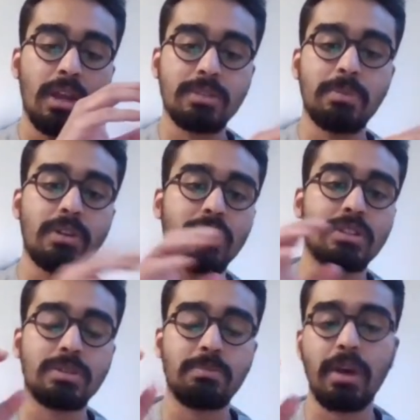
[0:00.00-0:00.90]

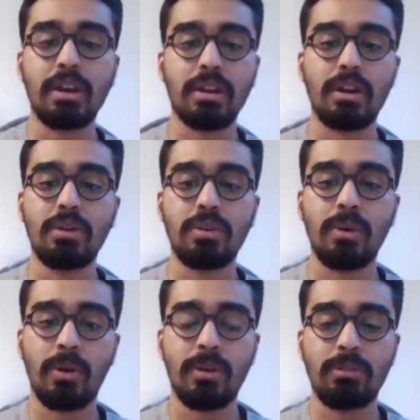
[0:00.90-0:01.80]
experience, background,
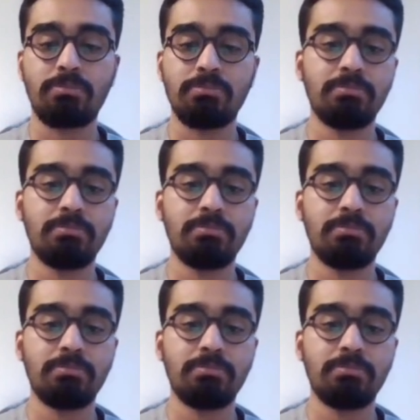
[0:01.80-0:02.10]
or